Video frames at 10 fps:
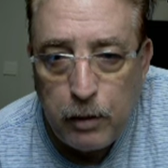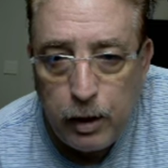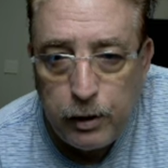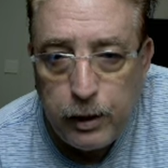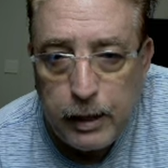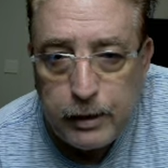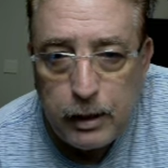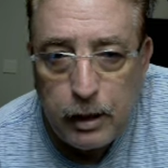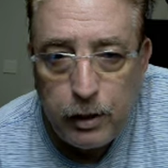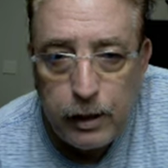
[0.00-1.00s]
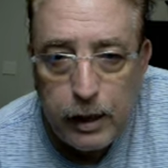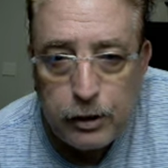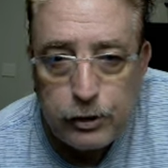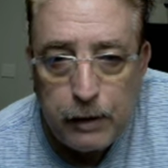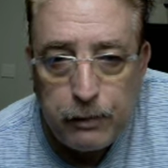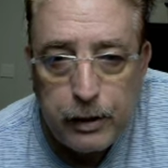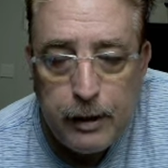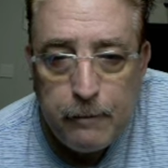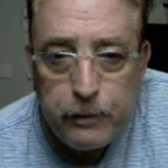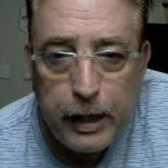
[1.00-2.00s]
$187. And
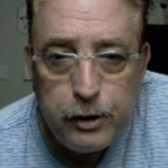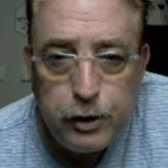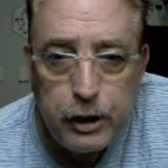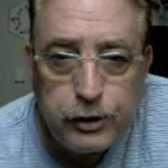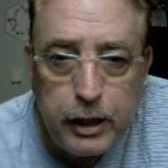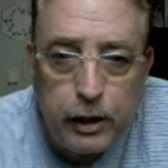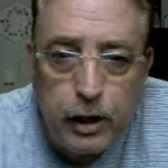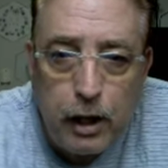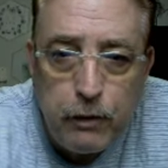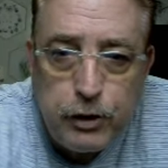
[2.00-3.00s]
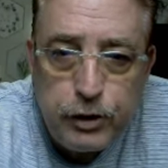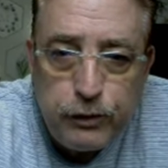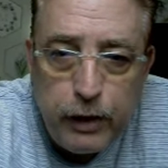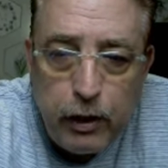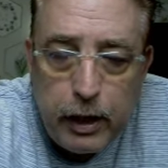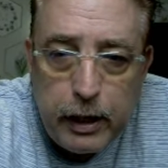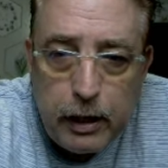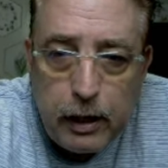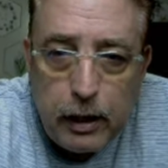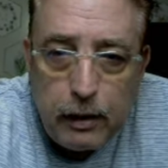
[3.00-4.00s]
as you can see, it covers is very
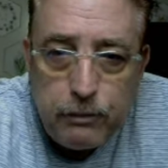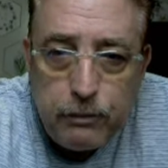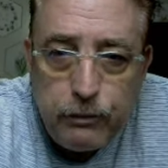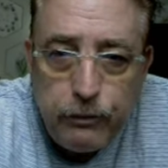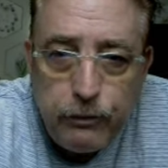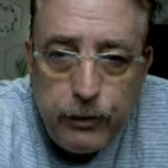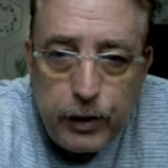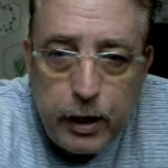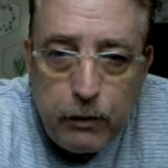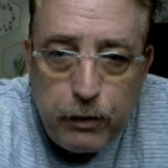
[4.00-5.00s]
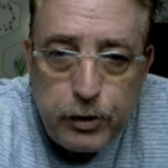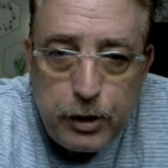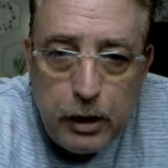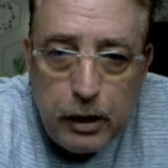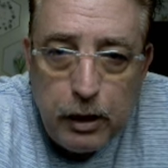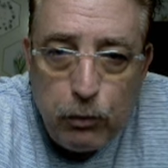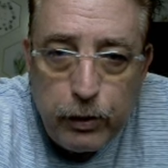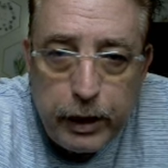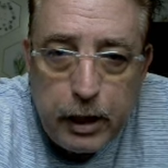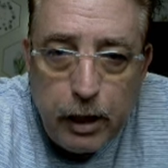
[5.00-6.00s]
covers
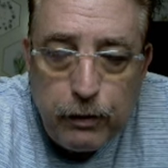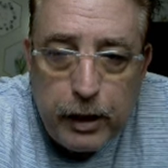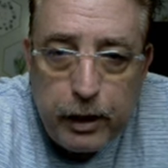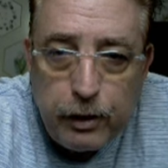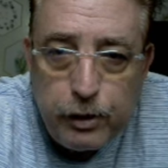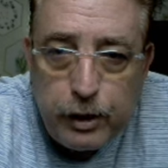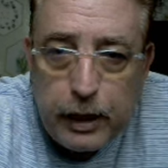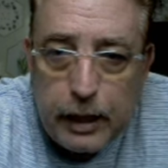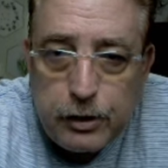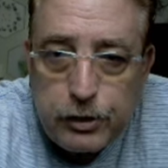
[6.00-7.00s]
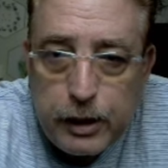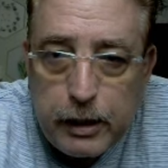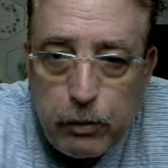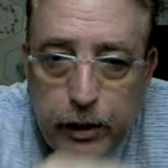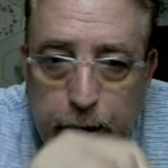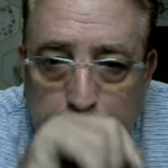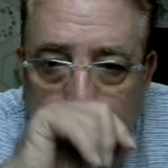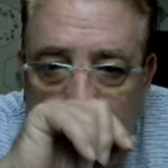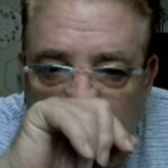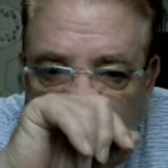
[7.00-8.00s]
what they cover here. You can actually see what they
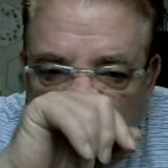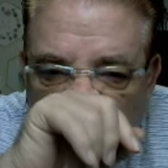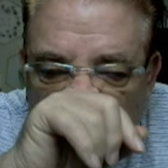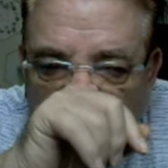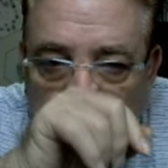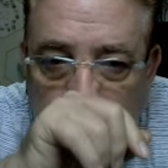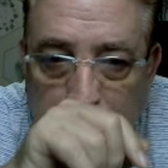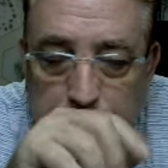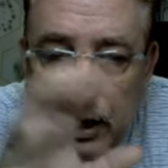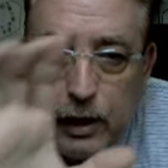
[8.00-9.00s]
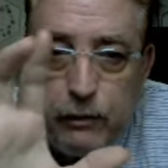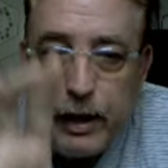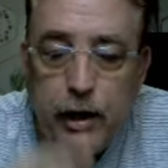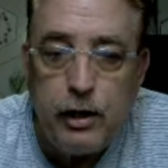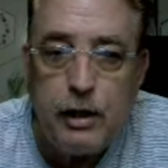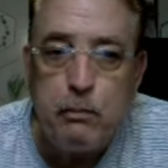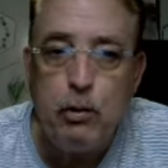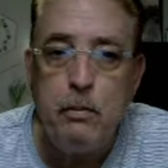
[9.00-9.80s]
cover for that. I'll leave that on a couple more